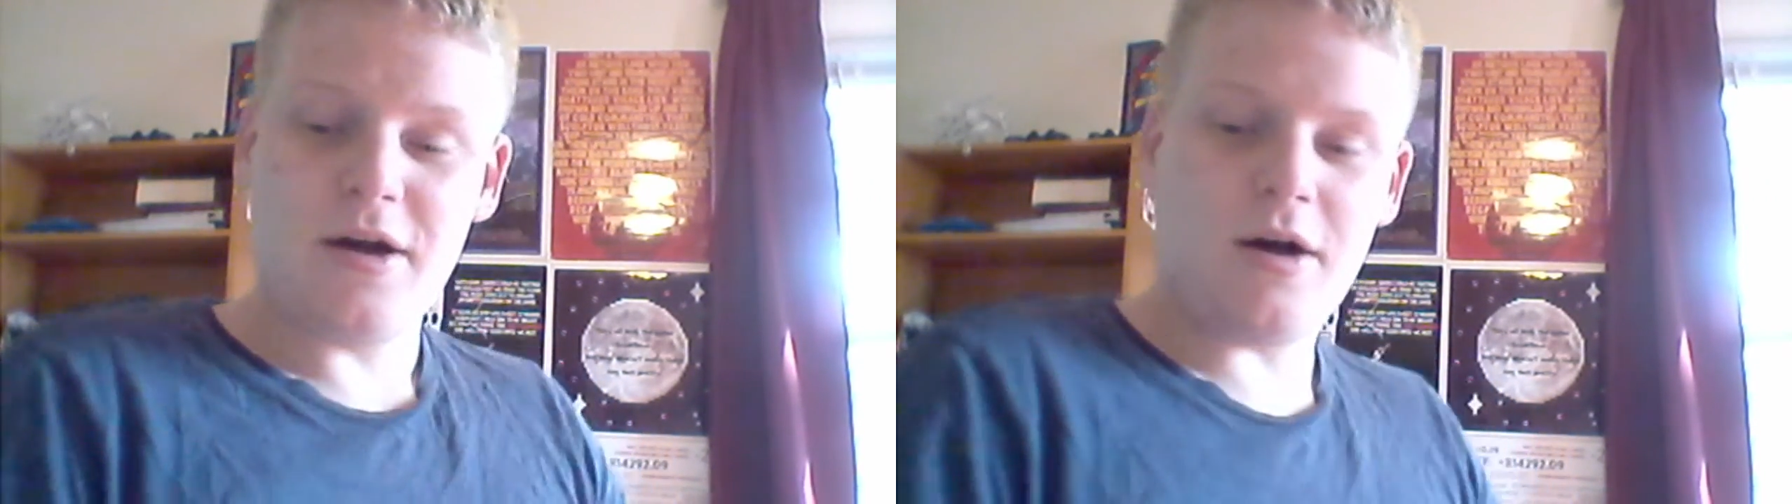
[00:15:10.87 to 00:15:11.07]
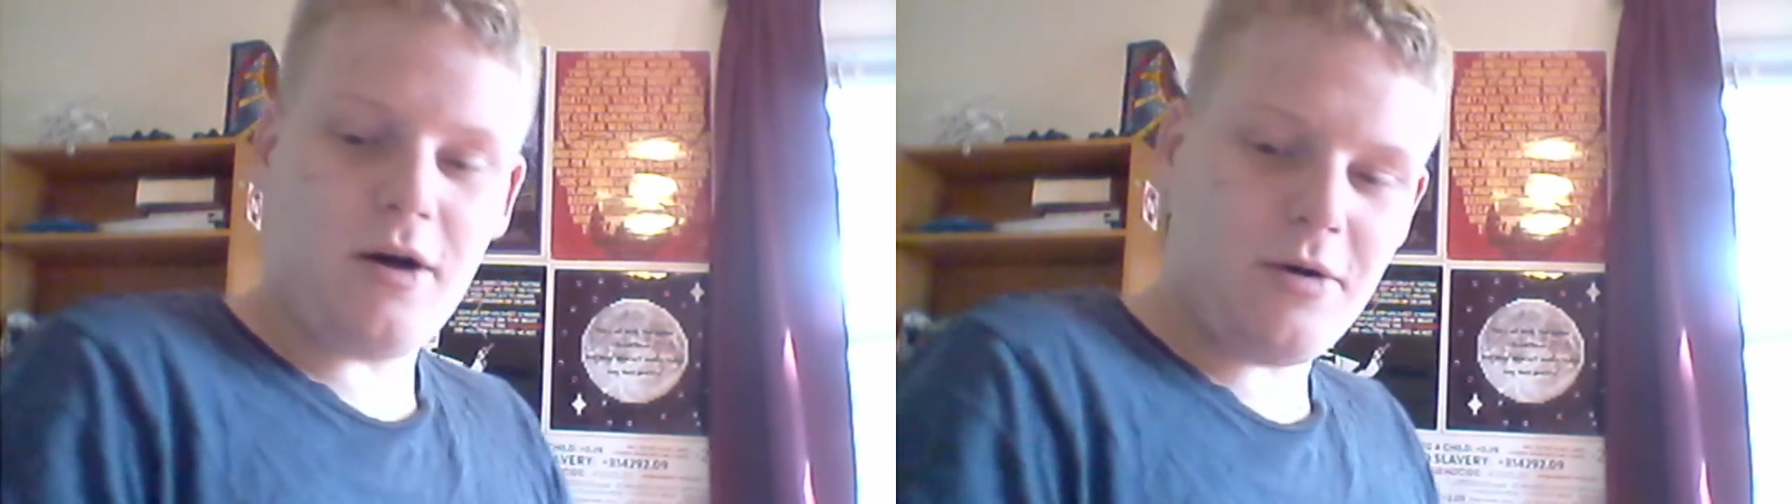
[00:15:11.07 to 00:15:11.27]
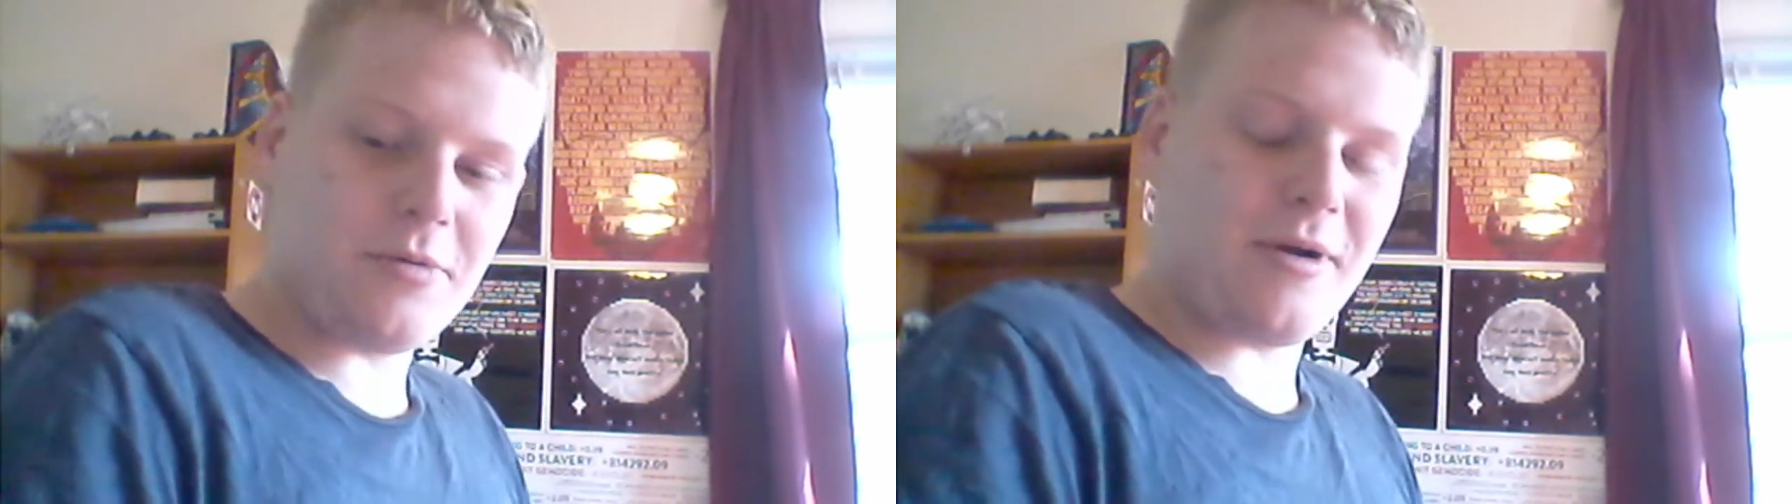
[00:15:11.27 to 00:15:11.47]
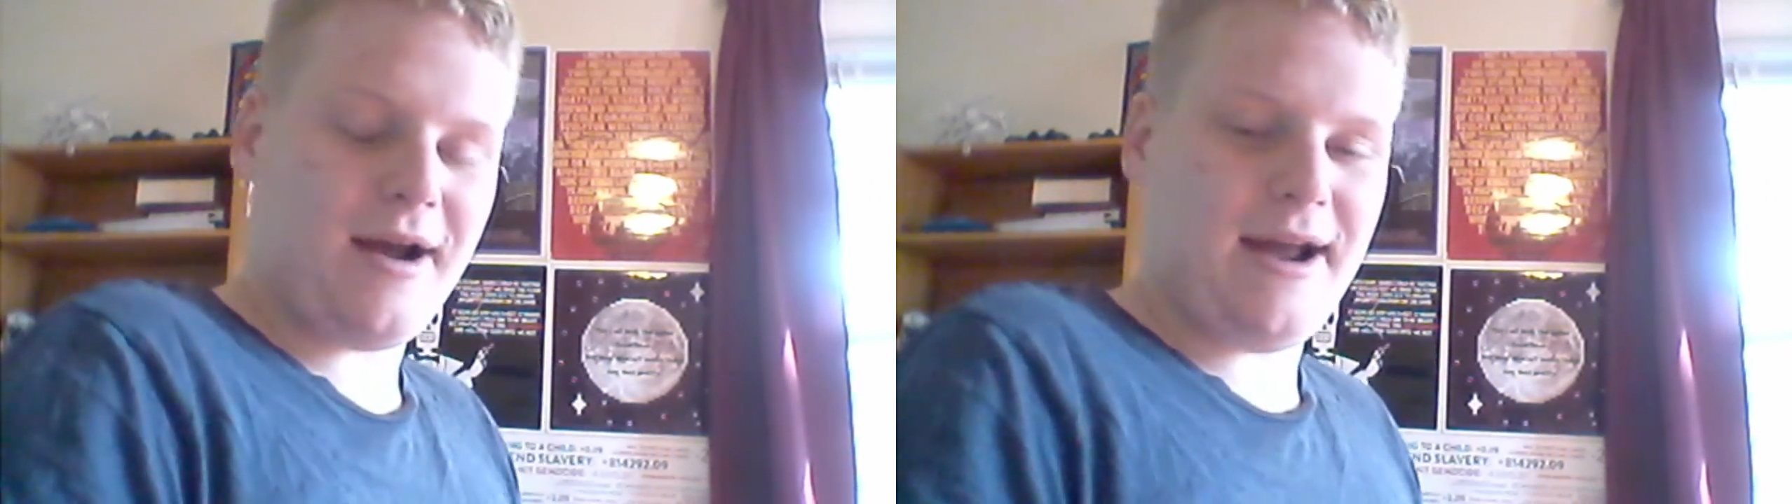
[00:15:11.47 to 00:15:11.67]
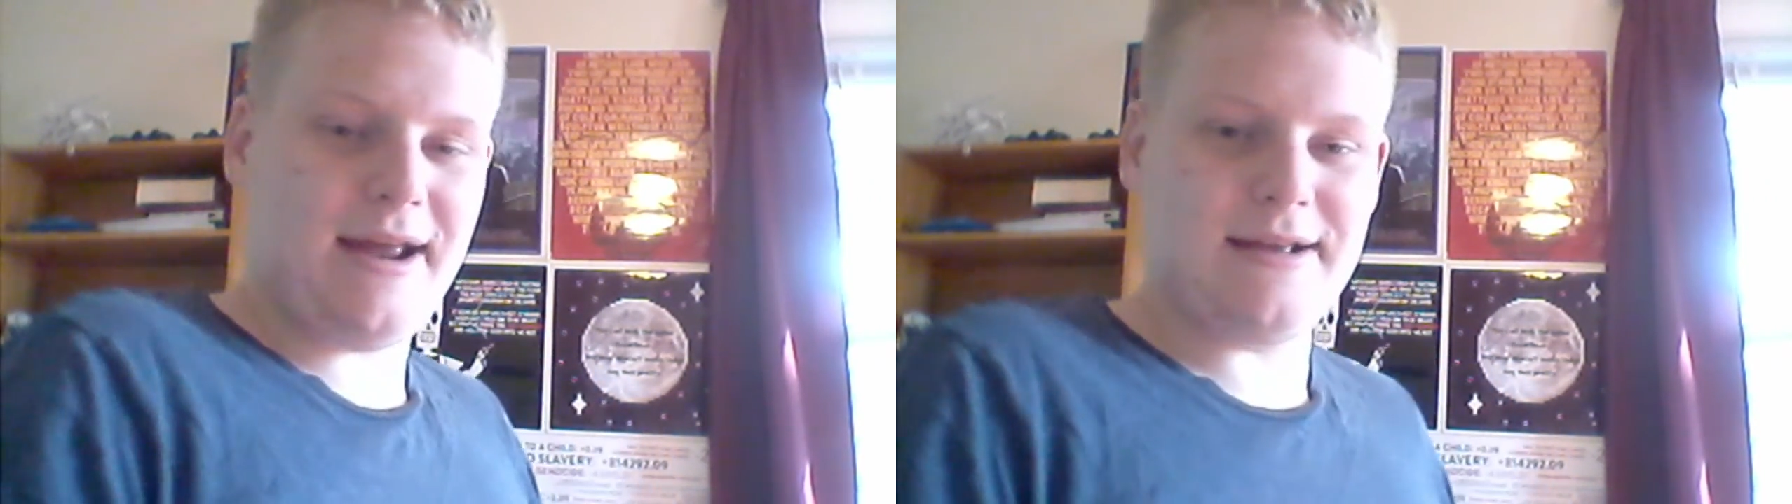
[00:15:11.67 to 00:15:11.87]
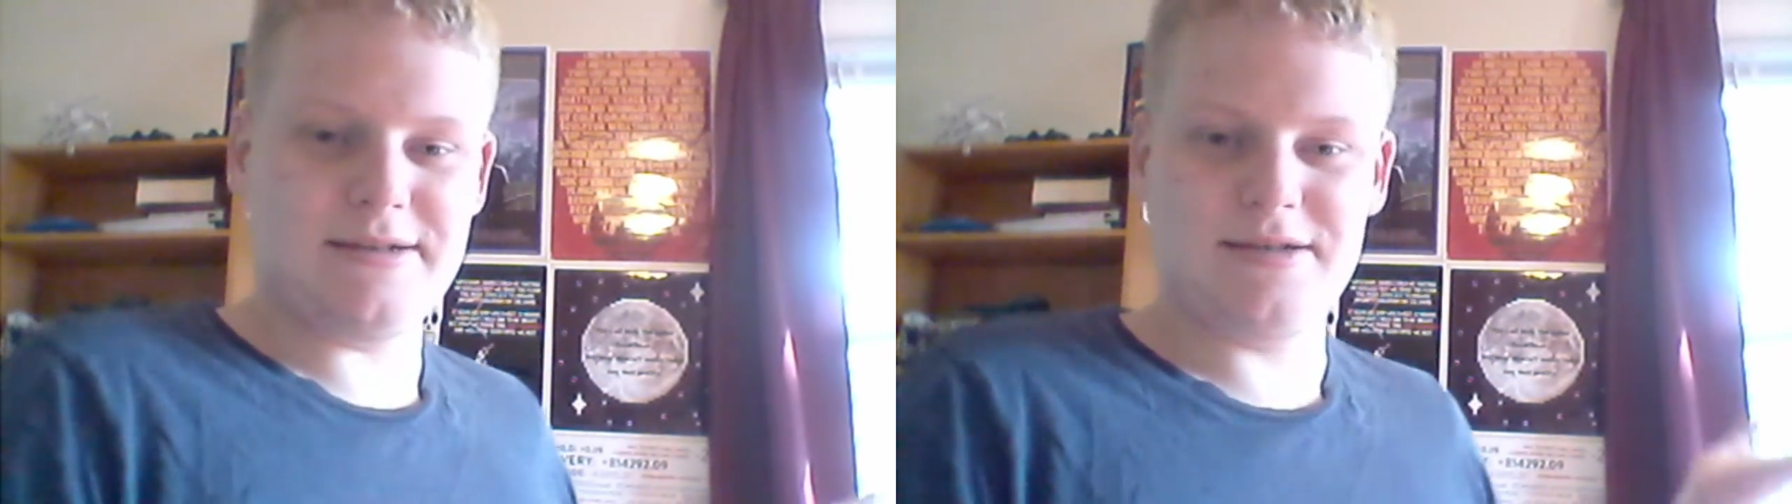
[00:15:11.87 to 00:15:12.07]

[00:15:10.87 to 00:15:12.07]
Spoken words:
Alright,